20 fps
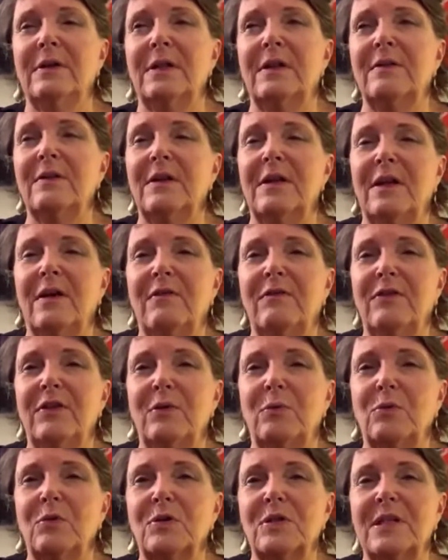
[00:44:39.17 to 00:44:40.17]
than the love
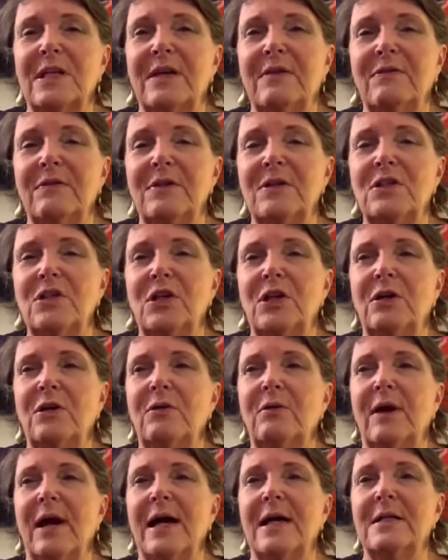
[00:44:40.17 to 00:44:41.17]
that was given to
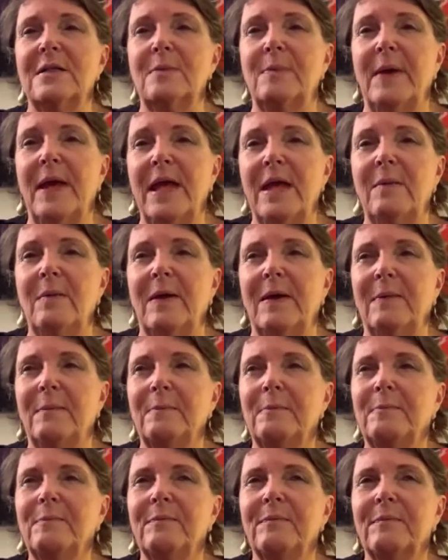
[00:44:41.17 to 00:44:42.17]
you as a baby.
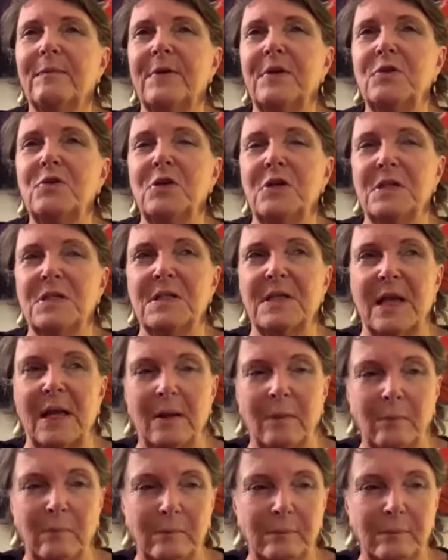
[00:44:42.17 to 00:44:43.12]
Interesting.